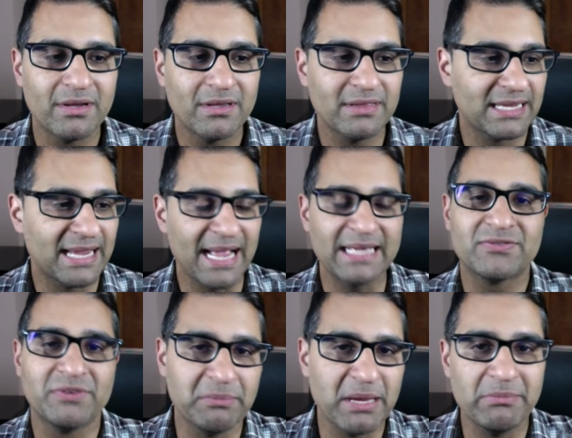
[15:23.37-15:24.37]
the gas
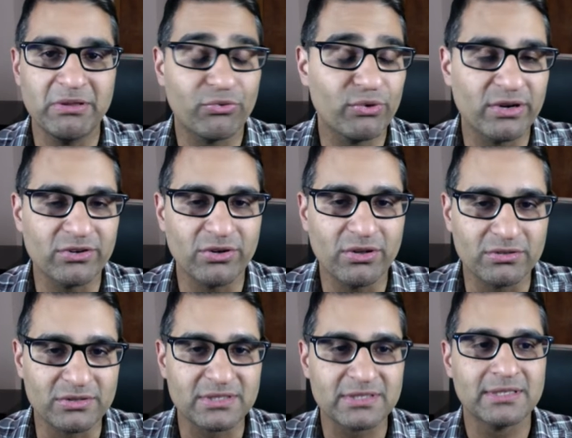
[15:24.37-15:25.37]
fee may be
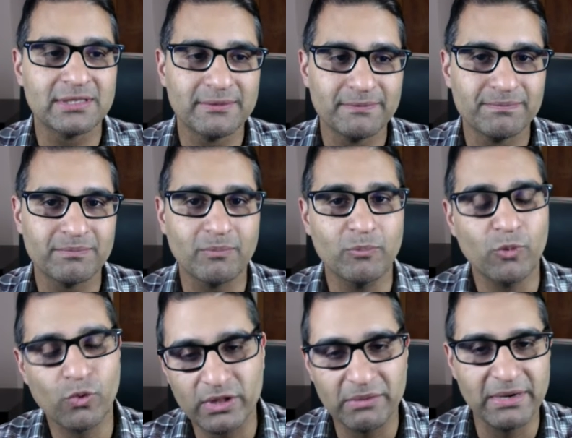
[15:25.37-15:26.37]
$300
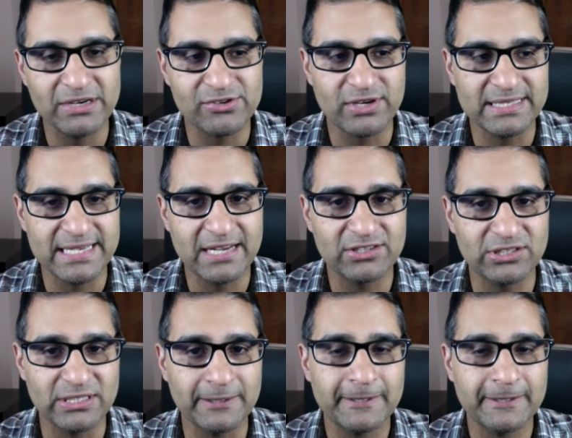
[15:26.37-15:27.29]
more than my transaction,